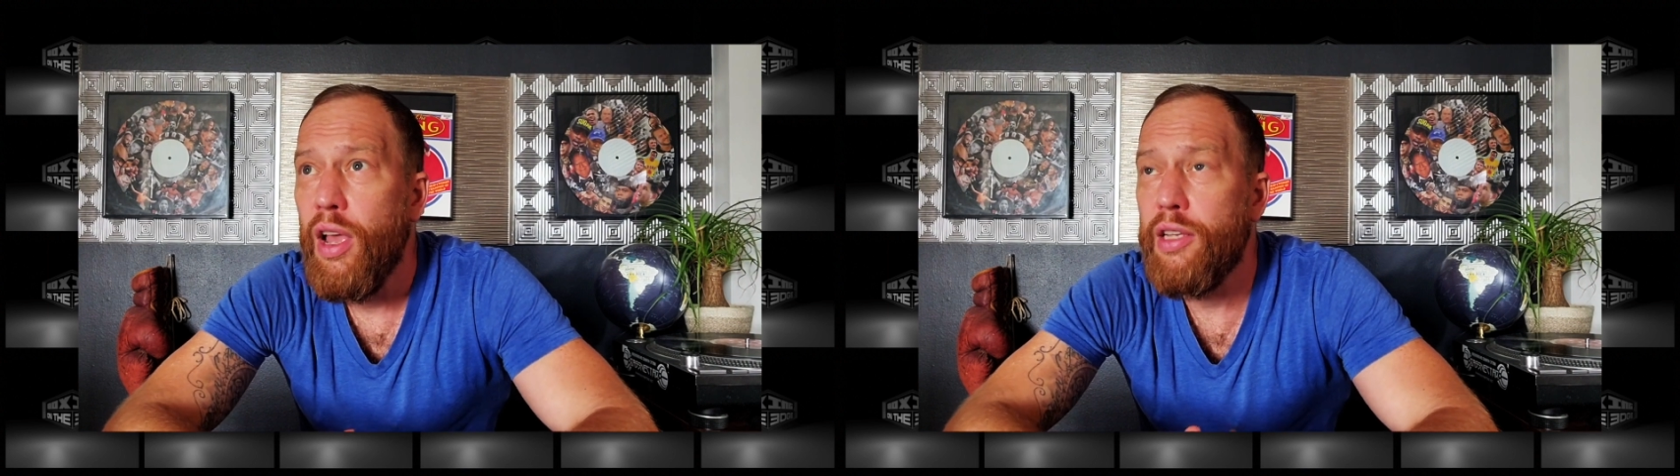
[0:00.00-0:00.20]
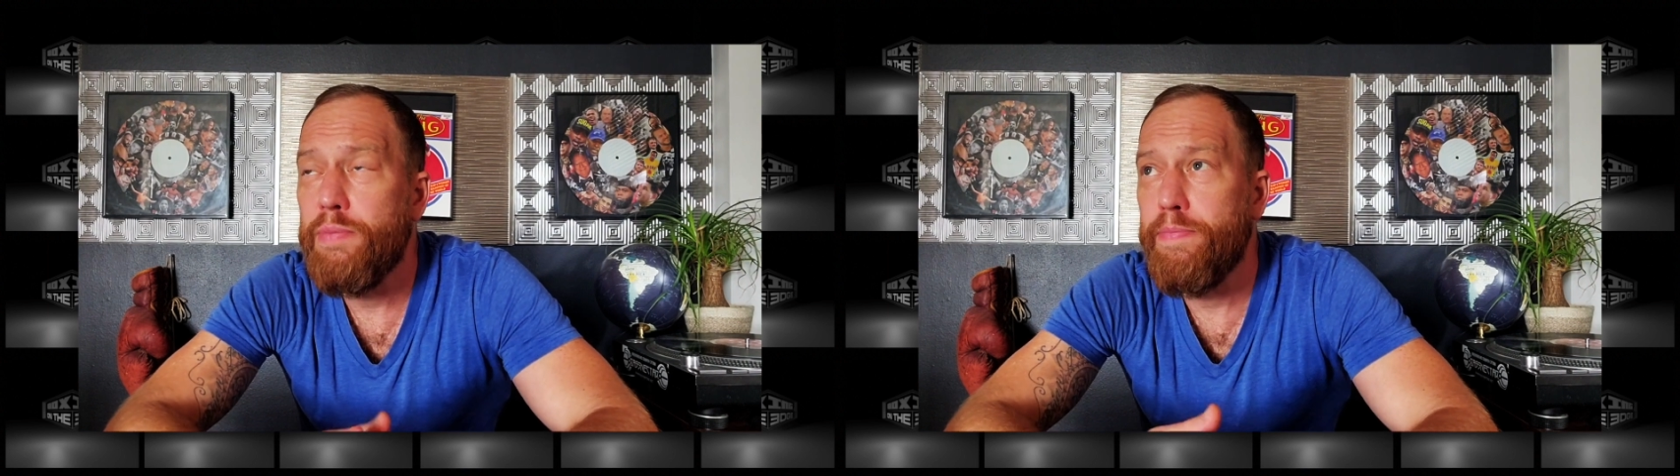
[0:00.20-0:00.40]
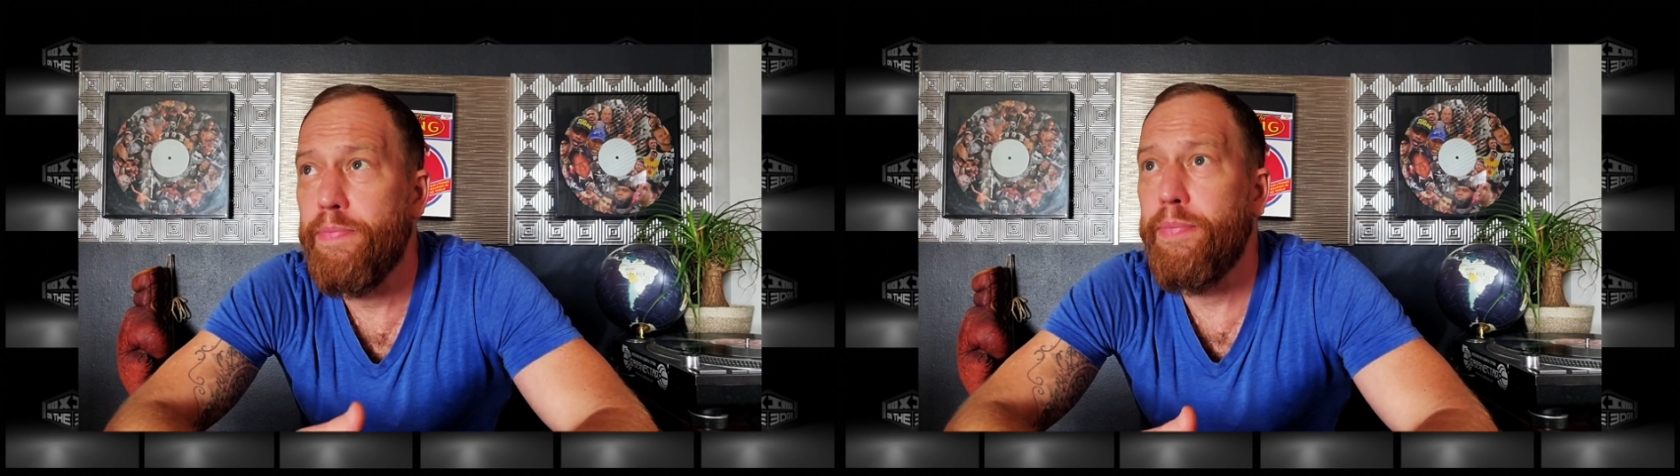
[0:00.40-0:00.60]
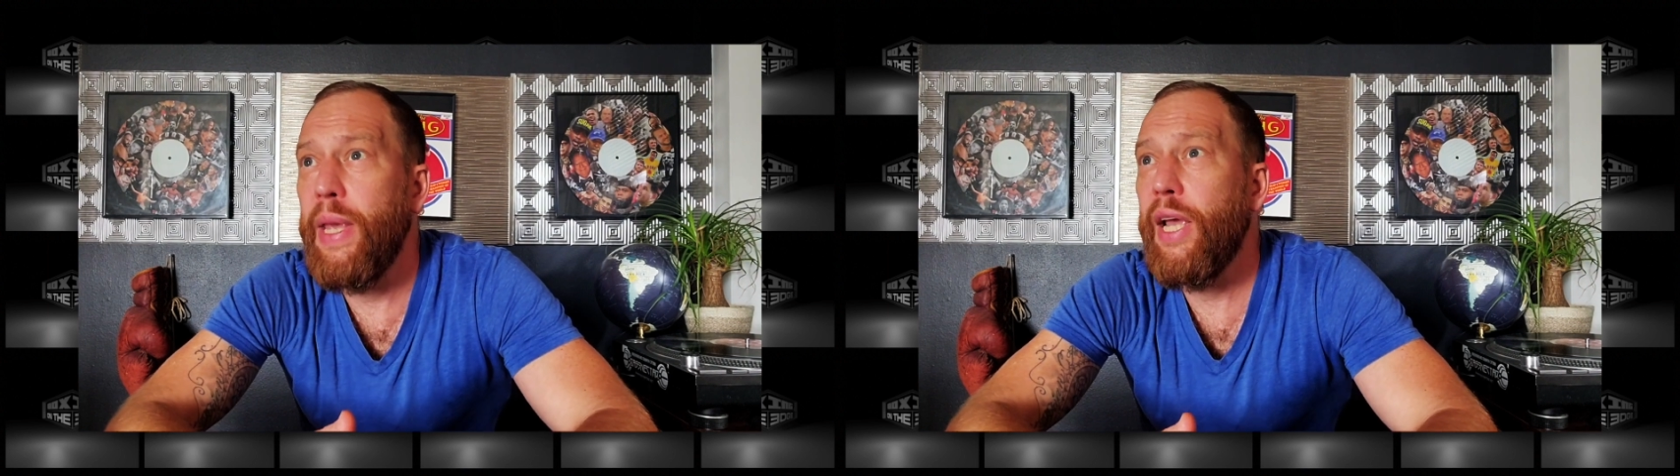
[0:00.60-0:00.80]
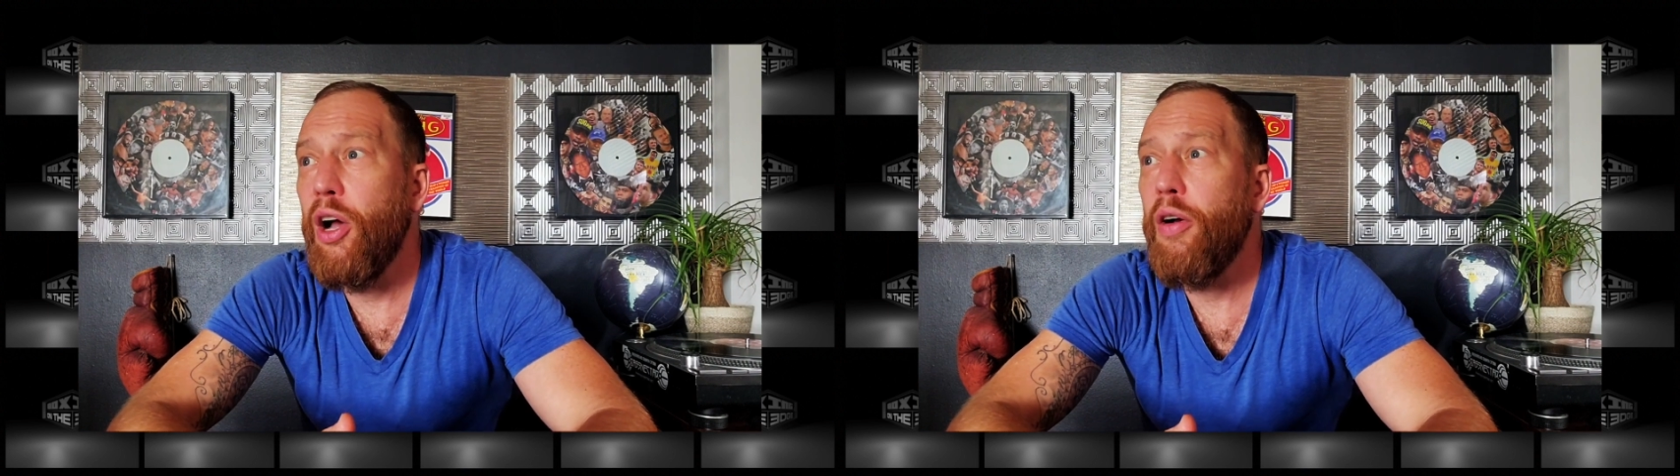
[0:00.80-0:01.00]
His
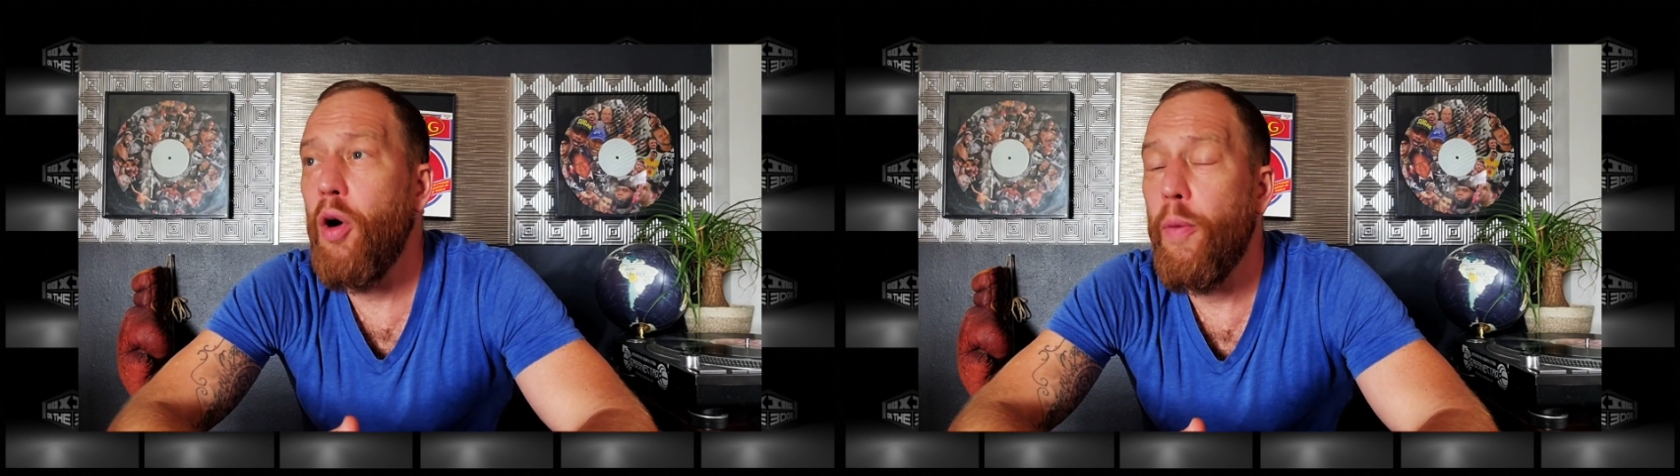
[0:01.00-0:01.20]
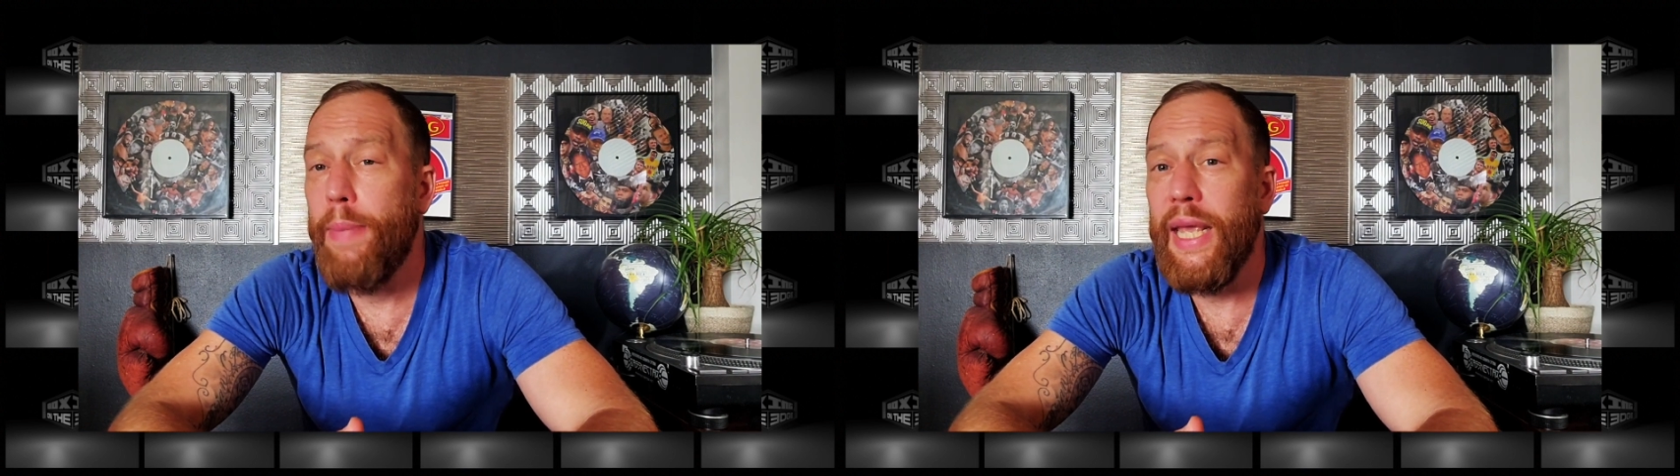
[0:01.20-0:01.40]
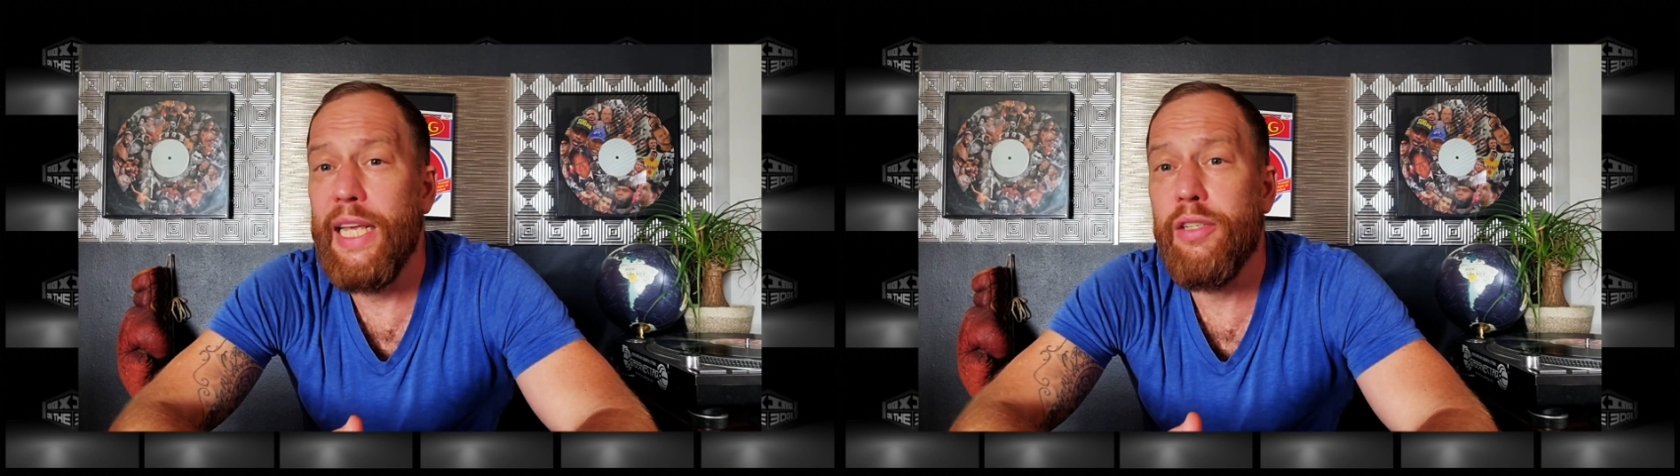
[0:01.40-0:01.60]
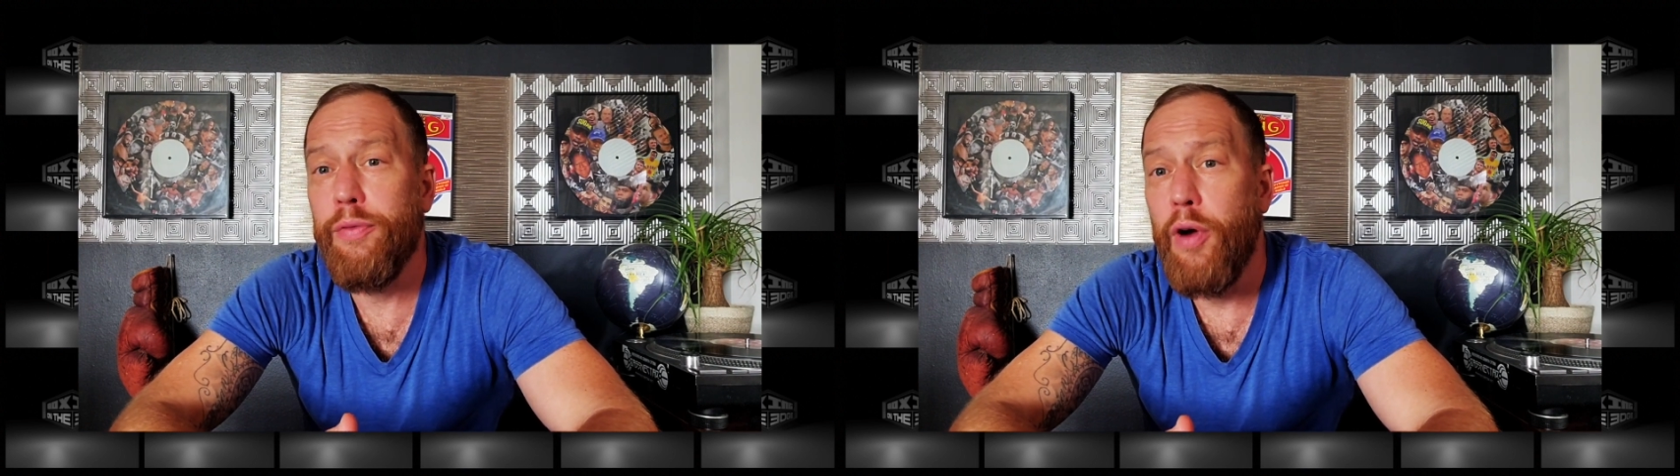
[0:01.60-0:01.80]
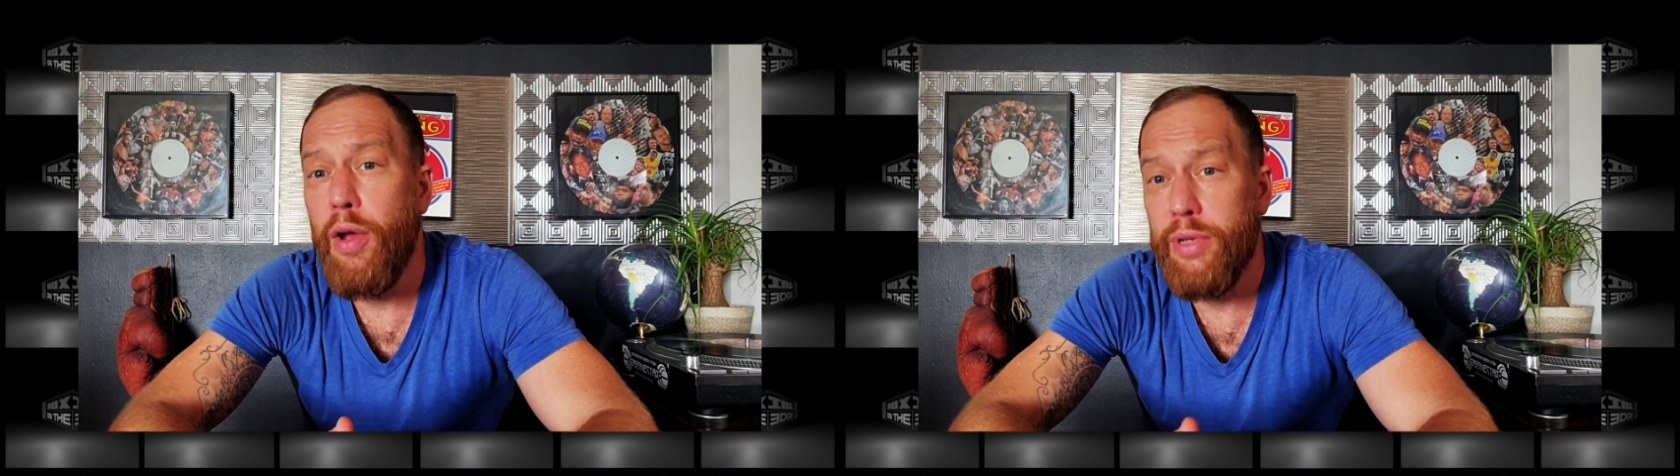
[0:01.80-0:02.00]
bigger or biggest
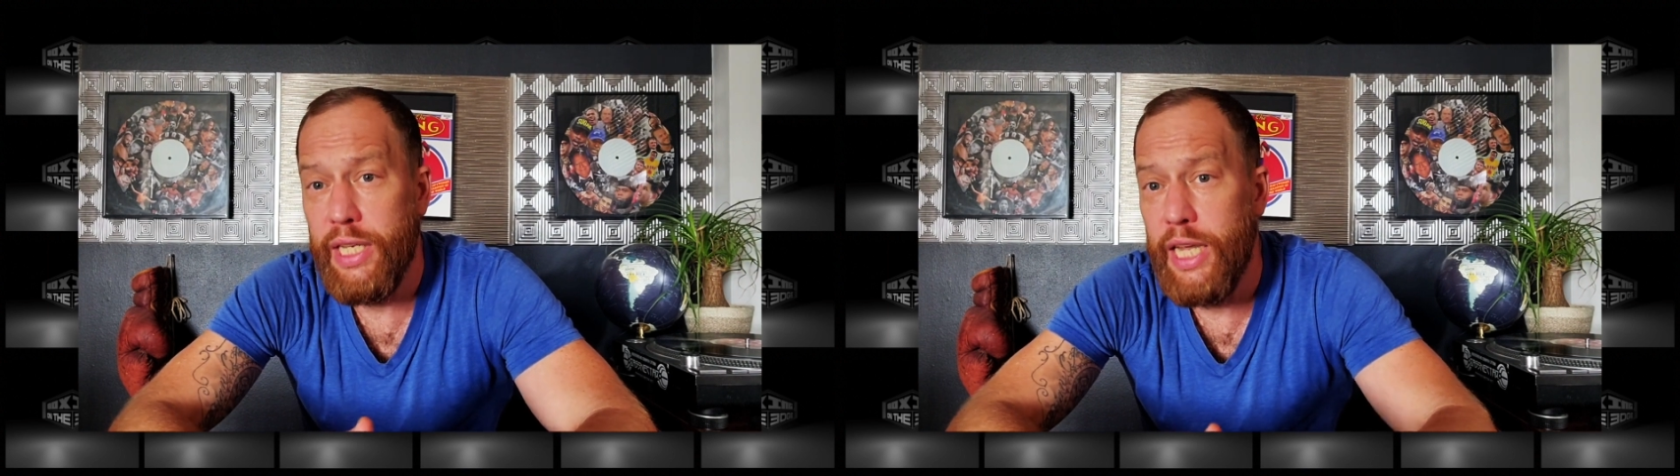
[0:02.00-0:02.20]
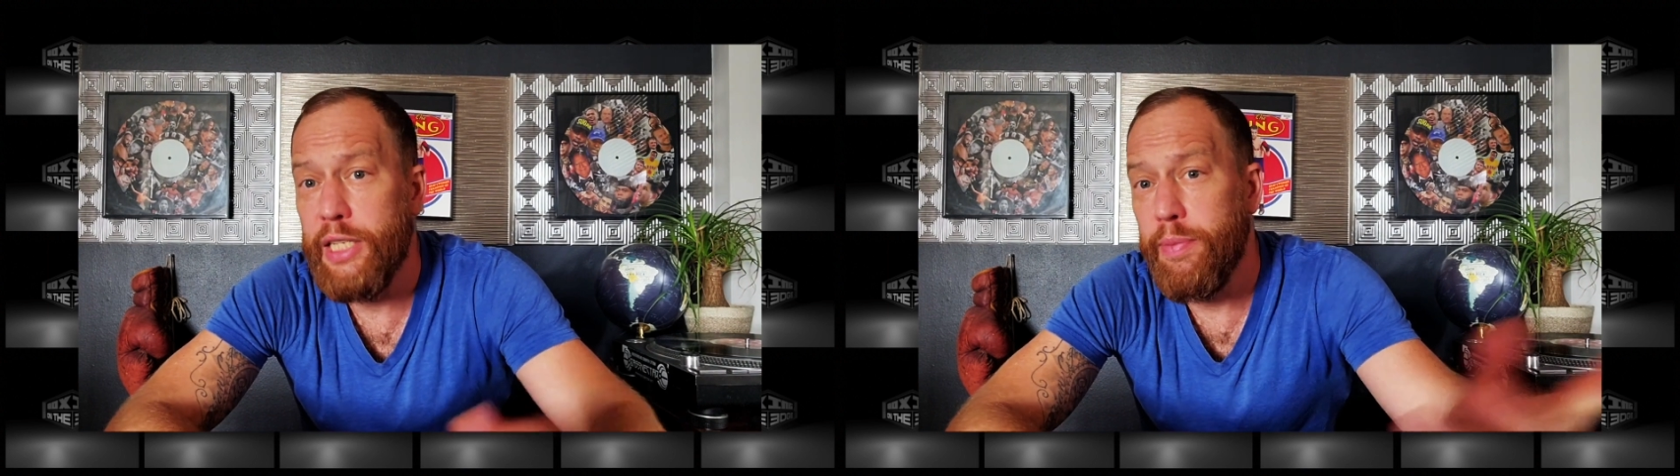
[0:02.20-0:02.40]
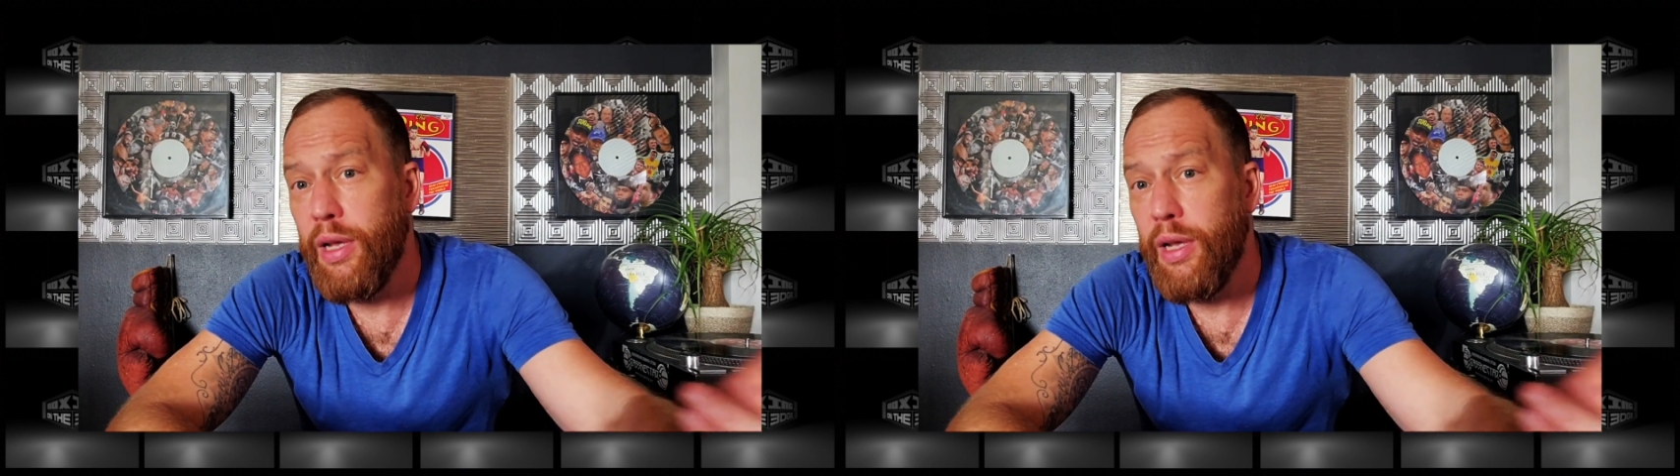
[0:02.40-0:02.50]
fight was against